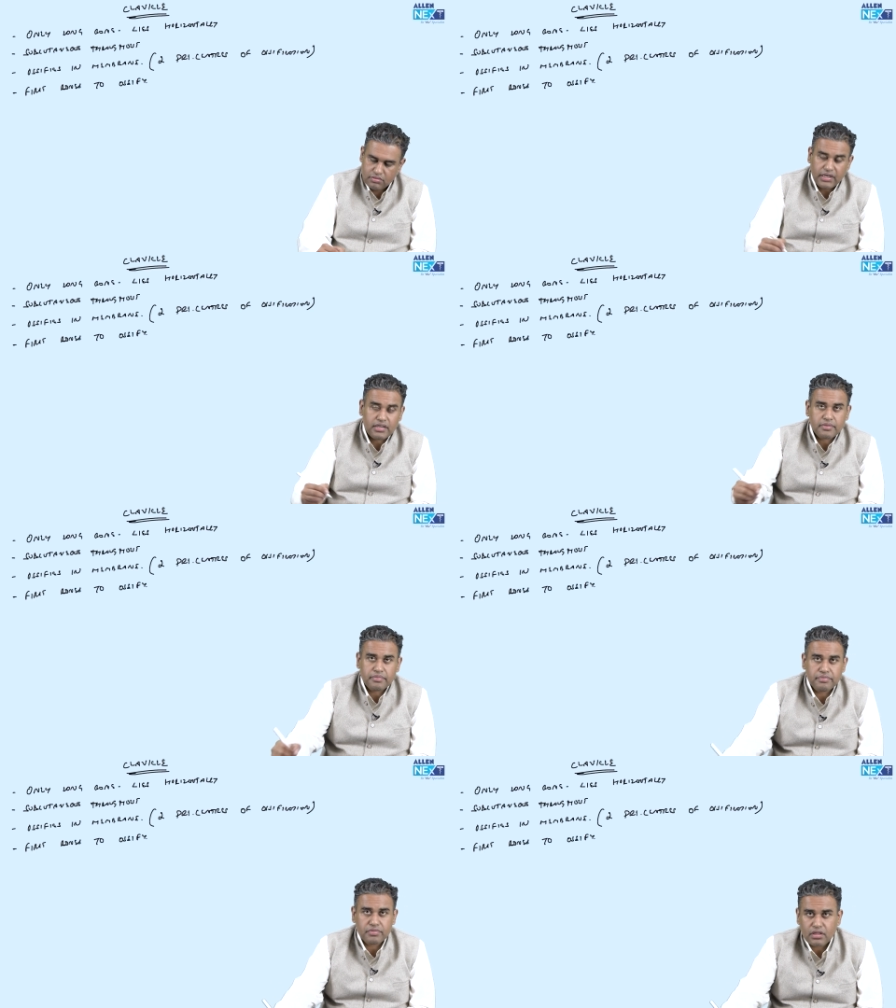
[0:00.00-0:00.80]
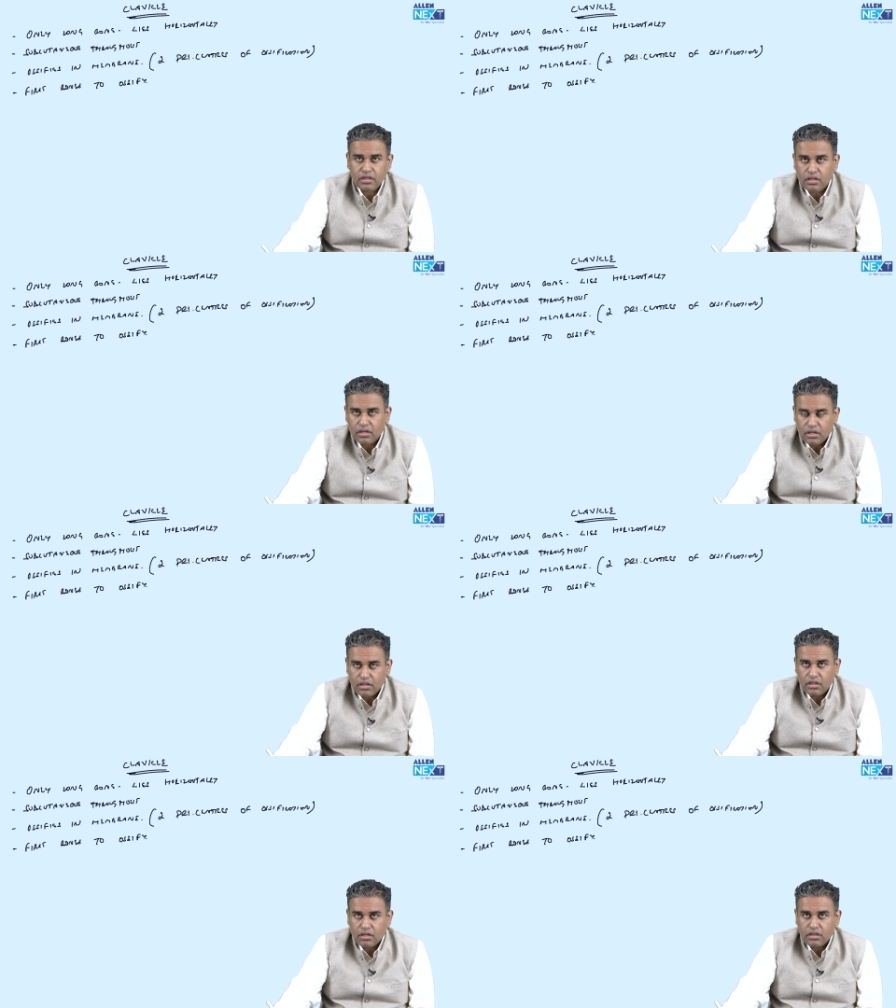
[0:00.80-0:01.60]
Right?
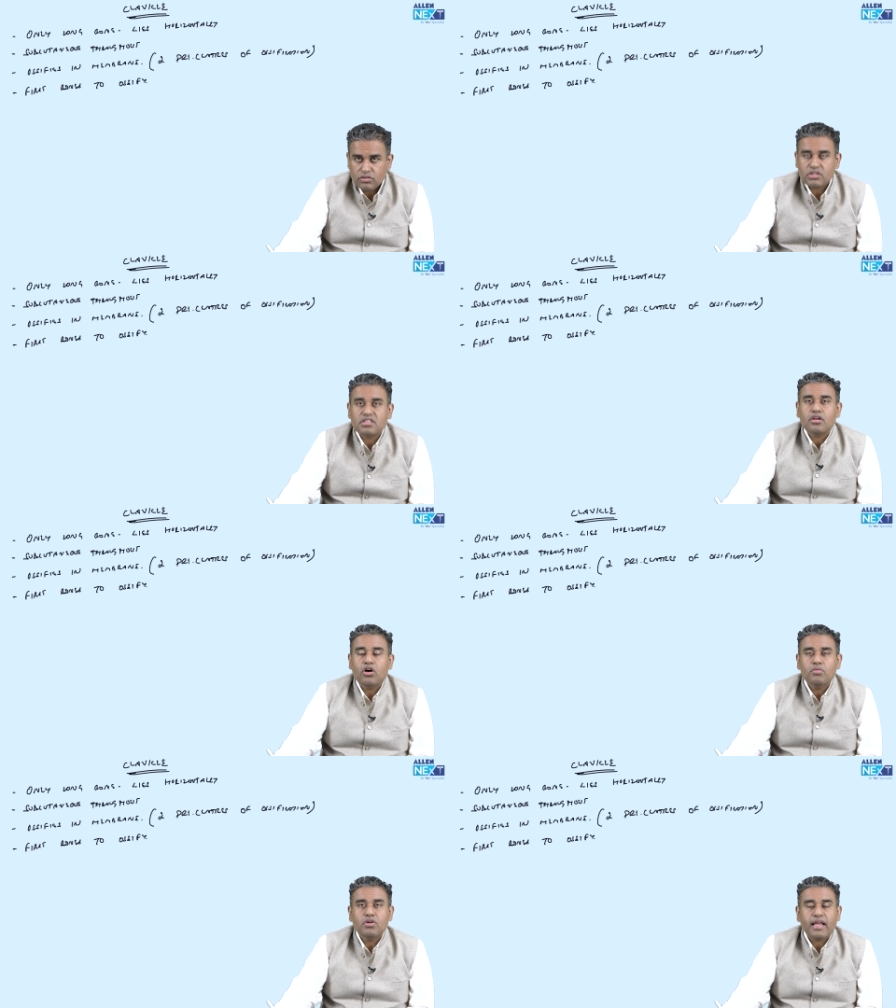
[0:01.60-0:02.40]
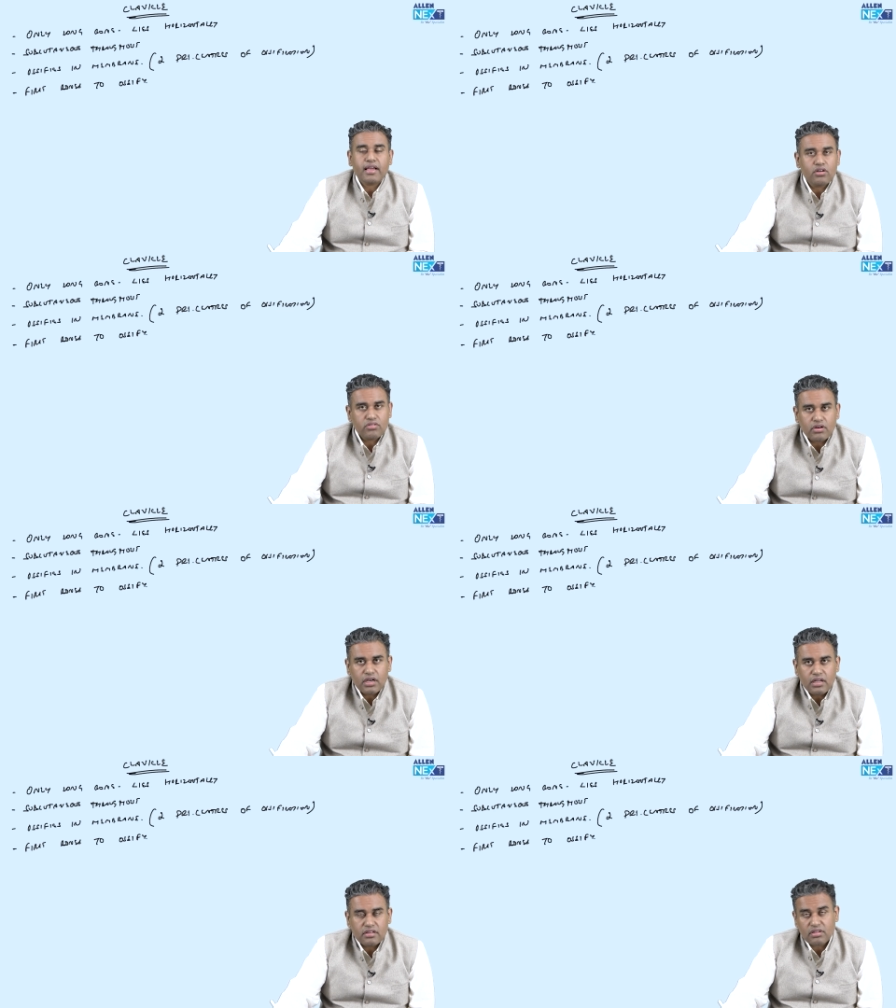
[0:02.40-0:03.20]
So it is a long bone lying
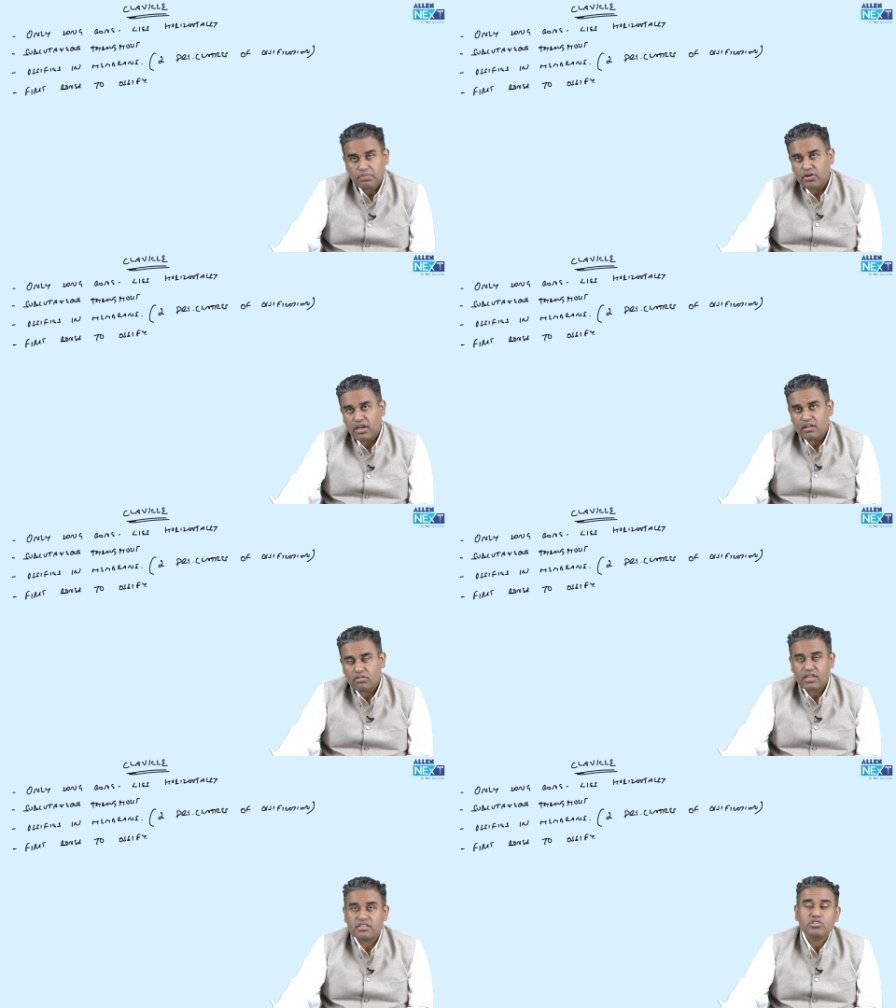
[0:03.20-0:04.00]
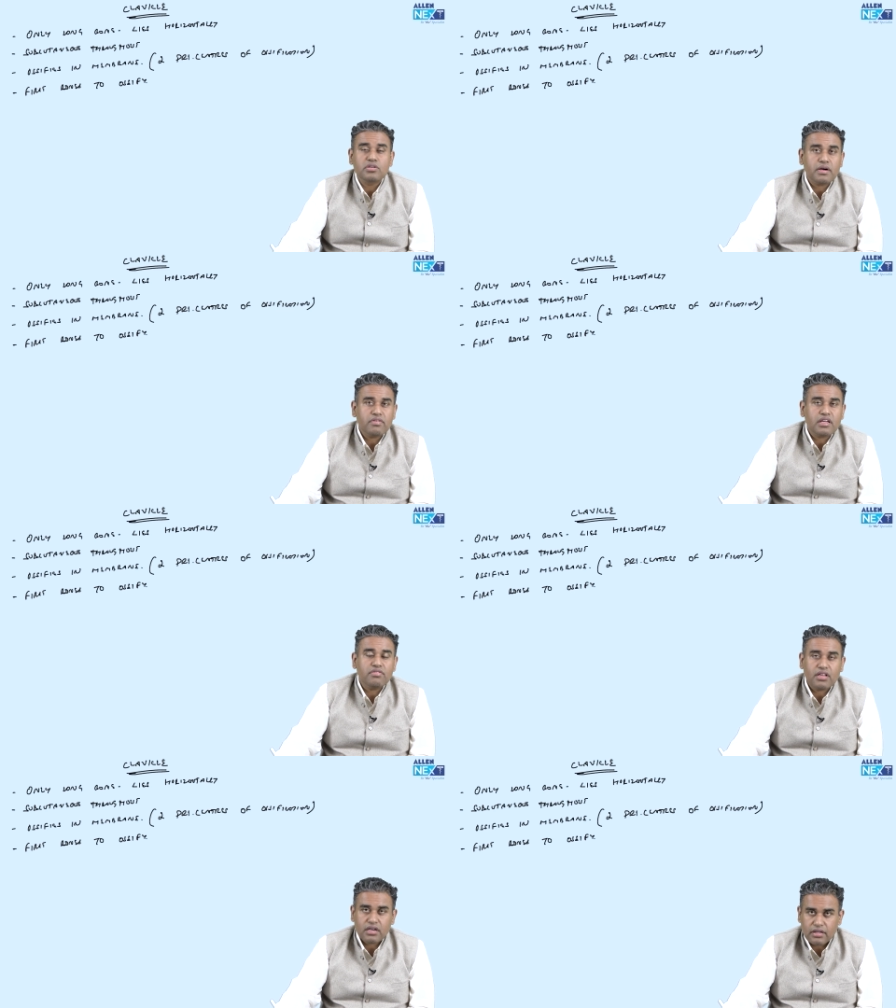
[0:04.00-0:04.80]
horizontally. It is subcutaneous. So that's the good part. We
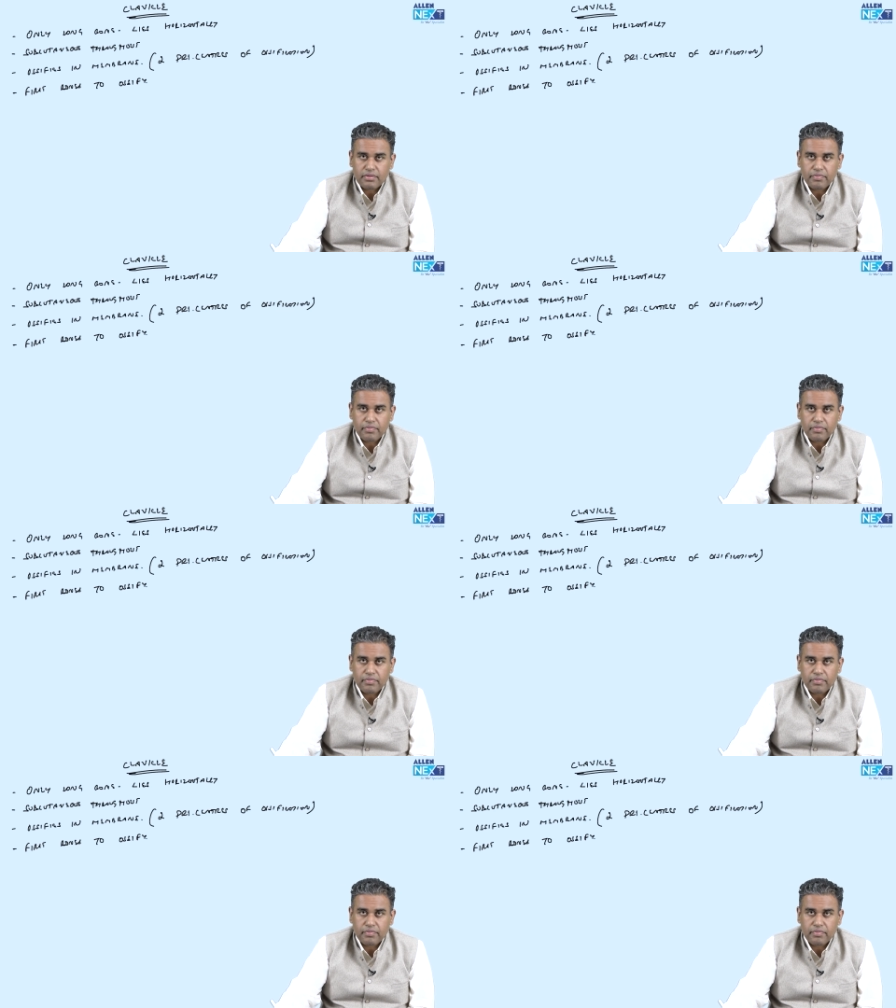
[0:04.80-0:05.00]
can feel it.